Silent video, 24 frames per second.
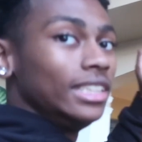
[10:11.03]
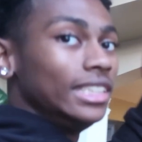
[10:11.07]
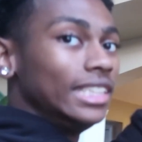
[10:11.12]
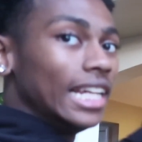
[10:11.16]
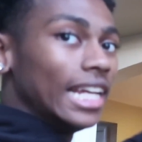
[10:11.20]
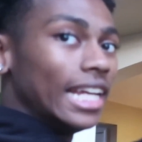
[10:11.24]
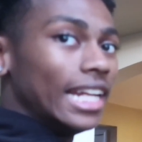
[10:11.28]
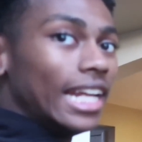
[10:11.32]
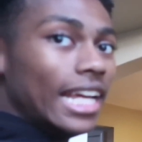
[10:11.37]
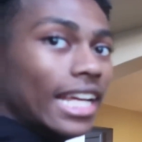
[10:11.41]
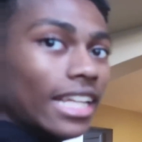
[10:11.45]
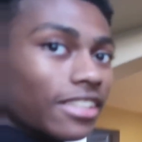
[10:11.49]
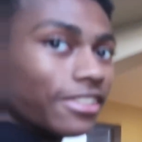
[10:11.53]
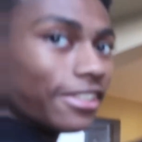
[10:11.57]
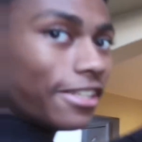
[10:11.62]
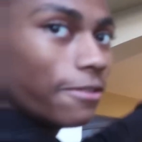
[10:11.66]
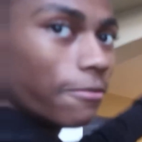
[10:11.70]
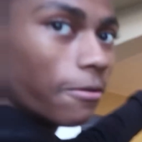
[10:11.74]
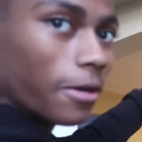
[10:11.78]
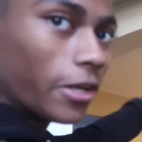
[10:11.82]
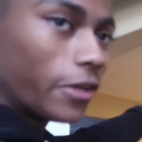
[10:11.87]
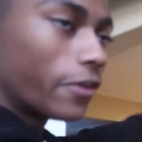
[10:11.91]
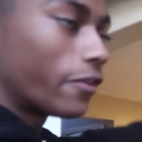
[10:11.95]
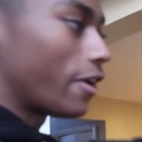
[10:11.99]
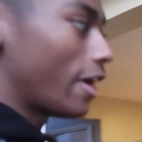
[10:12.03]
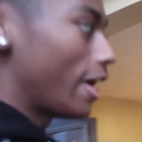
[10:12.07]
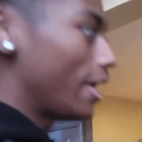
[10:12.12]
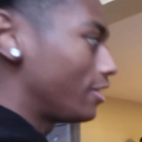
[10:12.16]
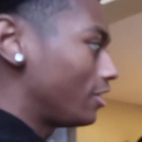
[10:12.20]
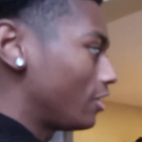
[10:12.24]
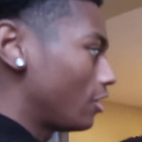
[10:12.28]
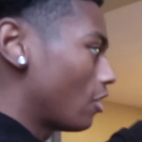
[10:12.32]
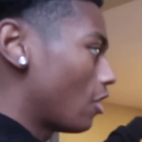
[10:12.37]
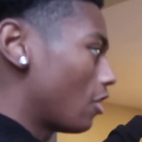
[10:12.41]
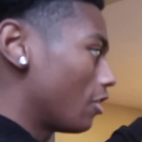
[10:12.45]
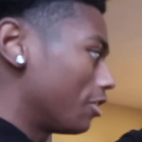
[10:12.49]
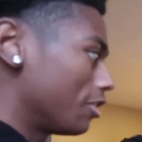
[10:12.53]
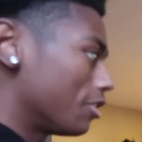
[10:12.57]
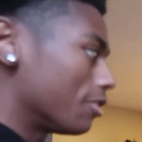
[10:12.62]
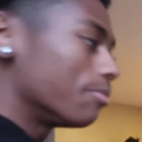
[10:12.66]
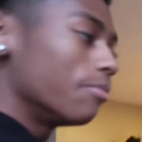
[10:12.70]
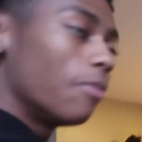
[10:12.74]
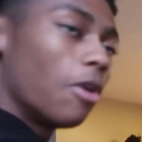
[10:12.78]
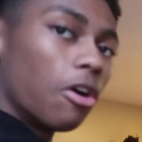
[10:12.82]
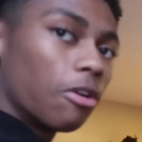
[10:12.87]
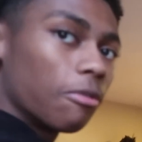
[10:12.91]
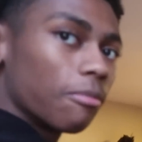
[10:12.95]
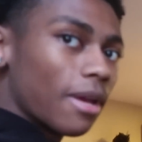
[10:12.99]
did it. She went crazy. All the
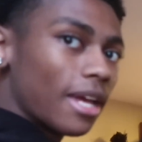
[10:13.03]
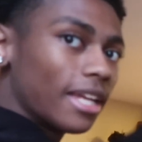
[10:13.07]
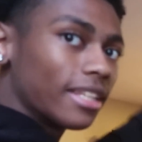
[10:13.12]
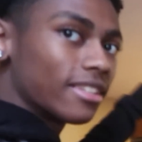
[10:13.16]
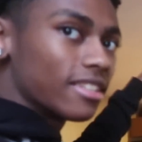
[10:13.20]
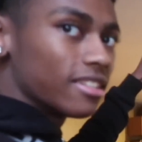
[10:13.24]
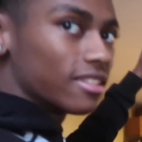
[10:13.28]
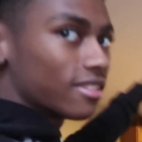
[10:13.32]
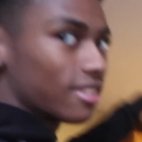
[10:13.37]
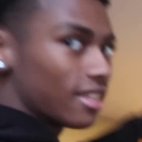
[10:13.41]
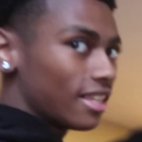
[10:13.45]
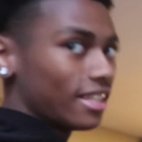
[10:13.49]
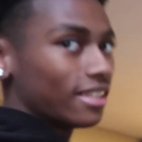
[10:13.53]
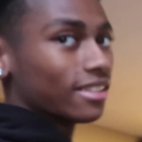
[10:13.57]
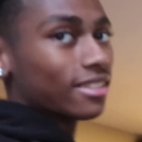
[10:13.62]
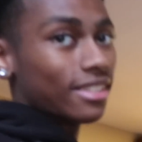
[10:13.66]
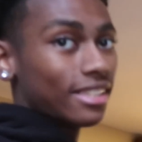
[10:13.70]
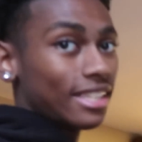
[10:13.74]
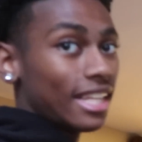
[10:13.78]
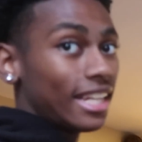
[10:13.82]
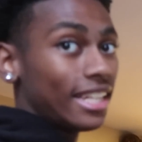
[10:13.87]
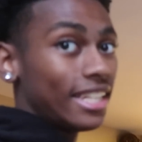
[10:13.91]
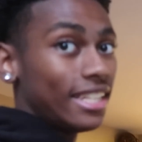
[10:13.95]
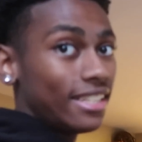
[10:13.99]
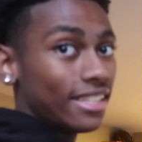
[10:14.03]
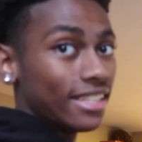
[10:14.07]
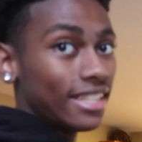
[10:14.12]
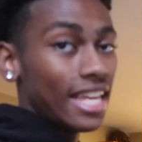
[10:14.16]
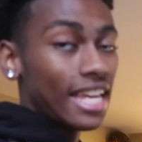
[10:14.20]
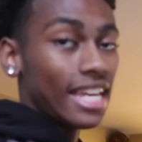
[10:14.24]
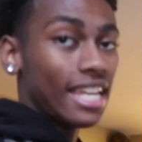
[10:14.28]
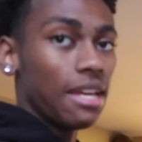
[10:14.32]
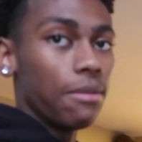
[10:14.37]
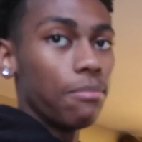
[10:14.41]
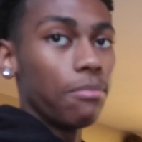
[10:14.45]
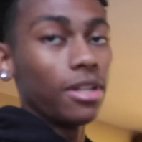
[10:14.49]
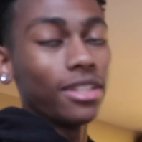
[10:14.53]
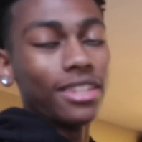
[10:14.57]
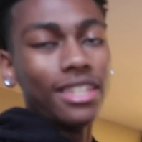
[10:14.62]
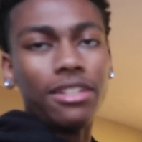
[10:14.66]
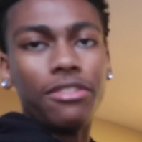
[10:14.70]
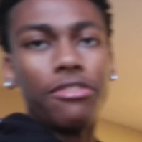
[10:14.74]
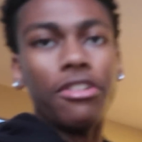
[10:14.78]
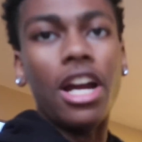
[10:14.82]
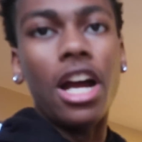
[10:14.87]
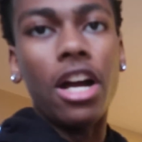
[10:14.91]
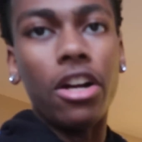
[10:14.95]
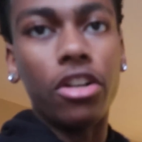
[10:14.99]
smoke made the slick sticky sticky, but
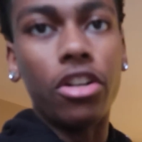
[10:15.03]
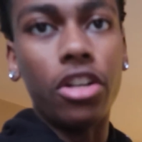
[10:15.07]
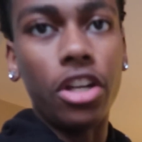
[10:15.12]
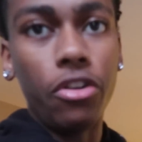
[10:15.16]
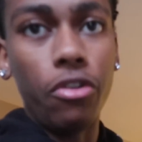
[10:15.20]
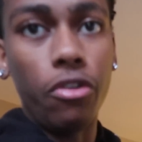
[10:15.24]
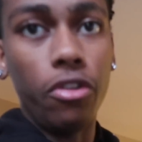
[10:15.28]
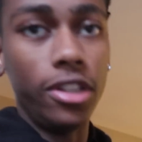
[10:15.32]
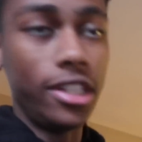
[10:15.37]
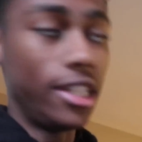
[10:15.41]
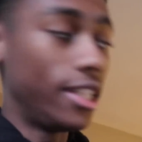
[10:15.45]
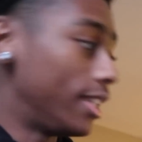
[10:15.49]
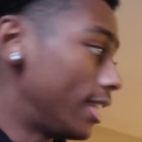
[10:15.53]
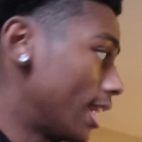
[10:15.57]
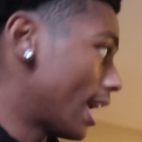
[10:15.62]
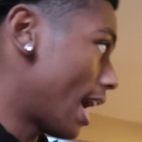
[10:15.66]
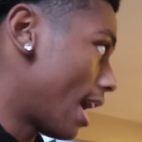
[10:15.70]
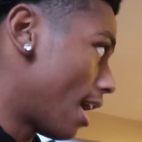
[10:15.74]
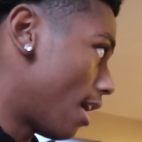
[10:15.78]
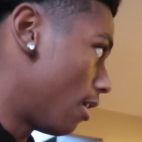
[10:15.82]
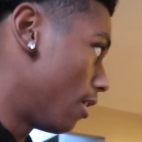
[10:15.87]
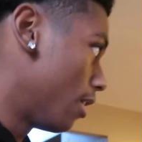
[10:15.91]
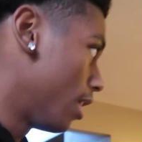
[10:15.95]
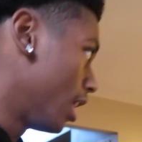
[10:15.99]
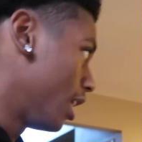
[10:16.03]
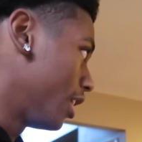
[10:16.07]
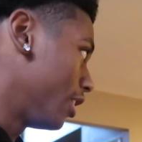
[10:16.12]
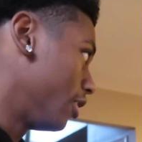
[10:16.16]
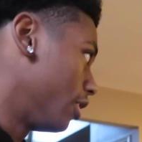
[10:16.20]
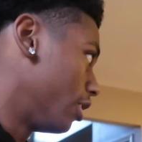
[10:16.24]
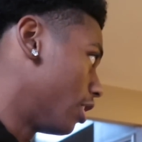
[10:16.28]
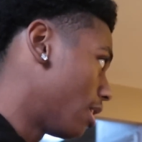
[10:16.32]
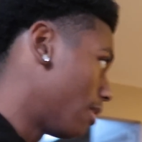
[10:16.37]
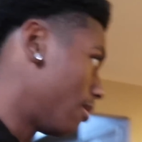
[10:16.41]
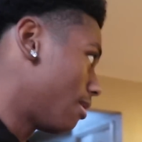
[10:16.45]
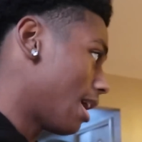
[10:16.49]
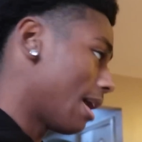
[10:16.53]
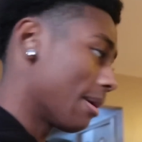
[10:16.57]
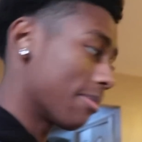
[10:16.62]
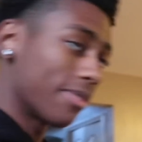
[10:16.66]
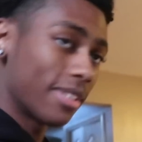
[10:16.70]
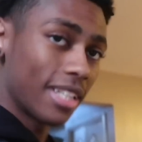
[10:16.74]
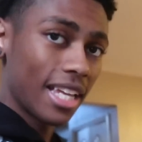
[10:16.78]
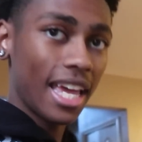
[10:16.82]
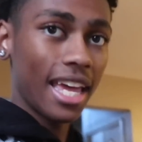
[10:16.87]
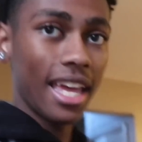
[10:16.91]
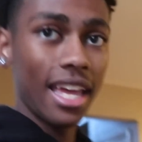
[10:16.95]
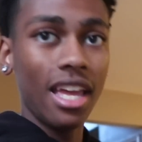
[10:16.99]
the ground cooled it down. You know what
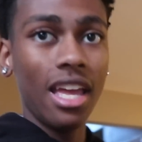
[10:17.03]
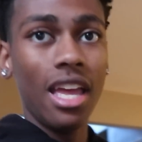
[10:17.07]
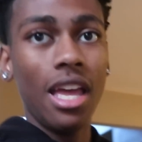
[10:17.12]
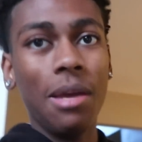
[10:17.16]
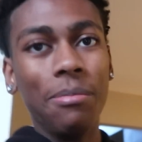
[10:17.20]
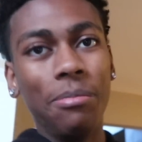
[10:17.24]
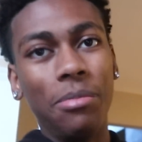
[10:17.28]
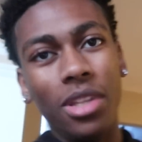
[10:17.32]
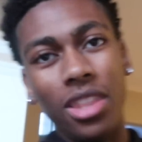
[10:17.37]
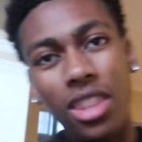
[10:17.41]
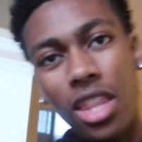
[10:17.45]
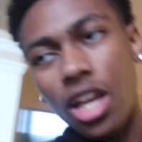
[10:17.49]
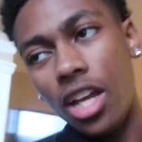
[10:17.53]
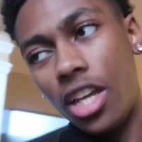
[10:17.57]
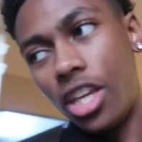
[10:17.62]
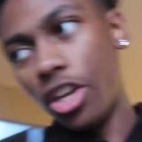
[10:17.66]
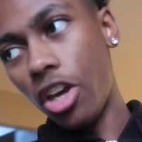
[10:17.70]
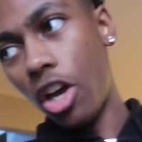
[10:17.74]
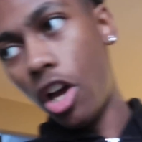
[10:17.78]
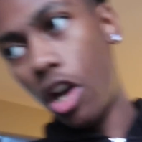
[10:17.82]
I'm saying? But look,